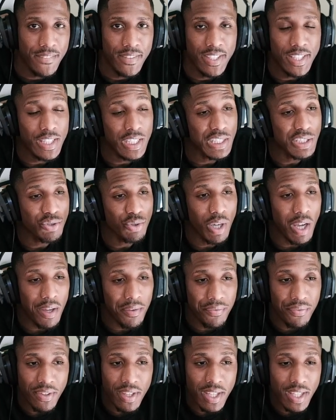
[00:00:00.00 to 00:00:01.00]
Either
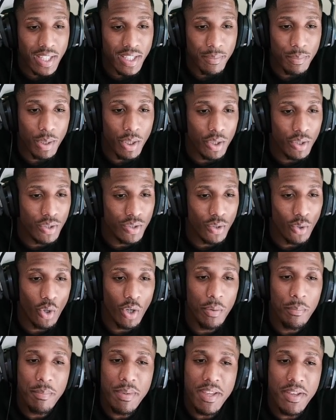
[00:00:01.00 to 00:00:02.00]
drop fade, bro,
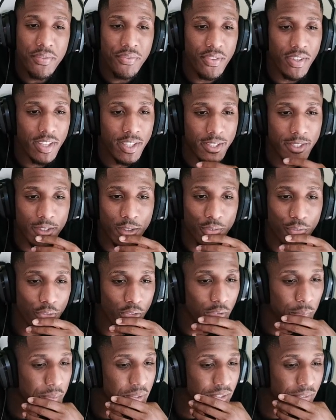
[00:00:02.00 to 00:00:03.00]
or a mid fade. You
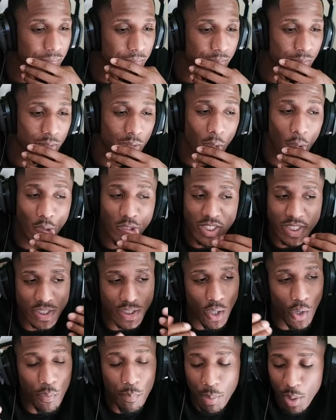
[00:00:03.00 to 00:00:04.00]
feel me? Or just
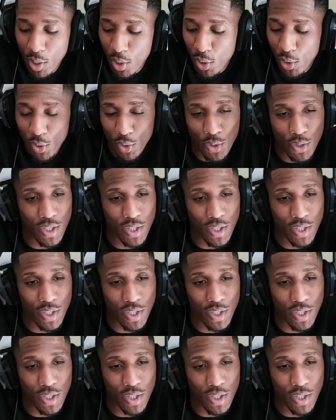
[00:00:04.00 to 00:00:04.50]
go bald.